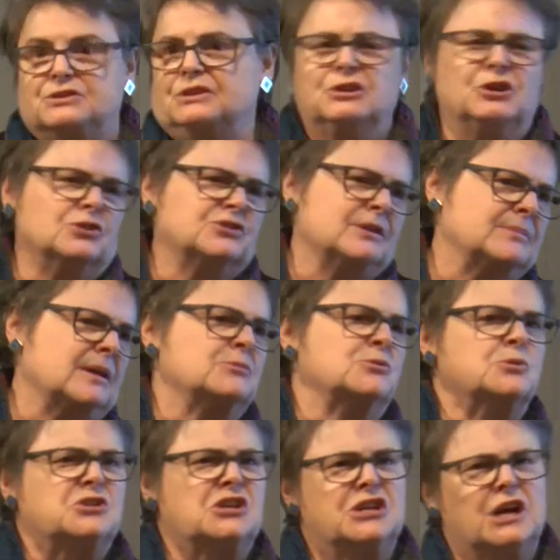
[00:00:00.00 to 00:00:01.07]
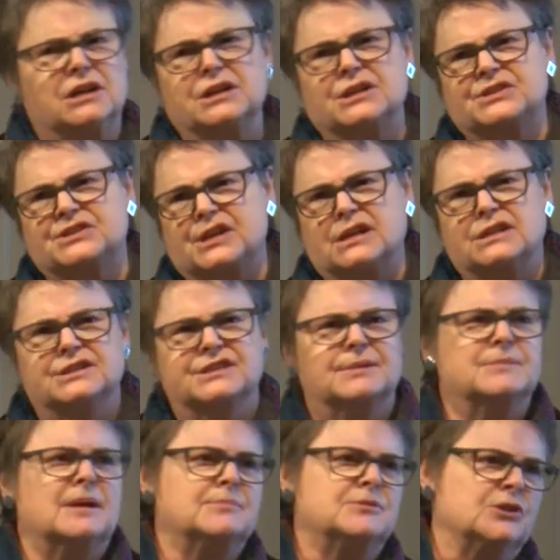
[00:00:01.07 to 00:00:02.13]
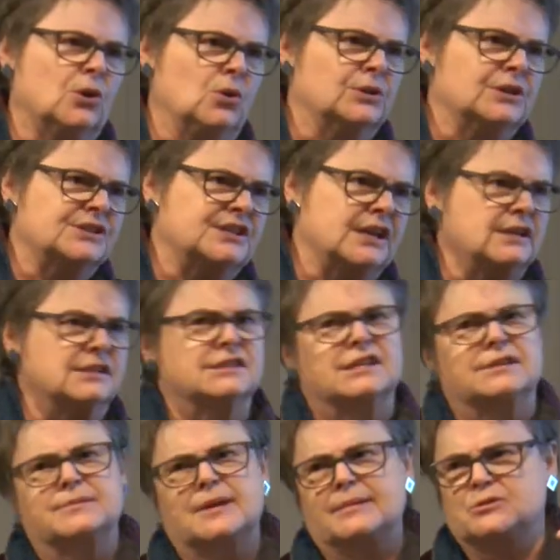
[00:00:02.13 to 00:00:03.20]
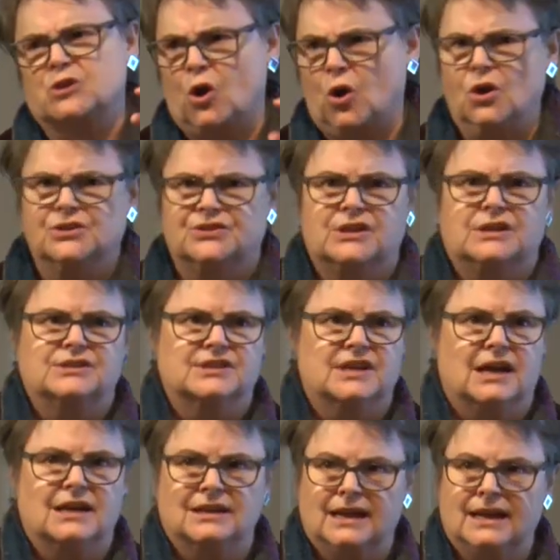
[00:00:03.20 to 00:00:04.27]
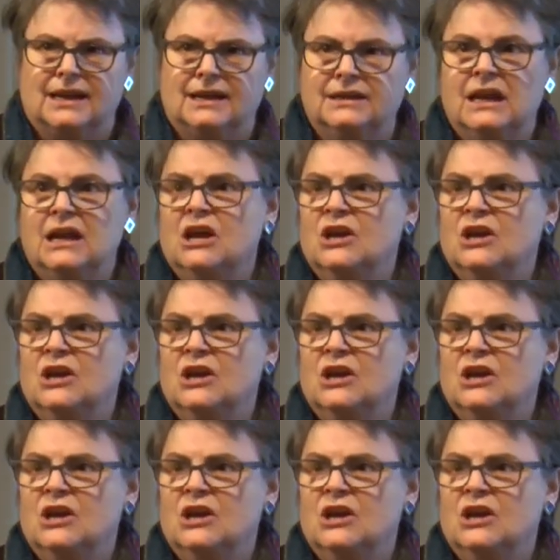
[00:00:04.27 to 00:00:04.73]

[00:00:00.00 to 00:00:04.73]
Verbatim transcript: you know, sometimes it was the youngest son, sometimes the oldest son, sometimes all sons got land.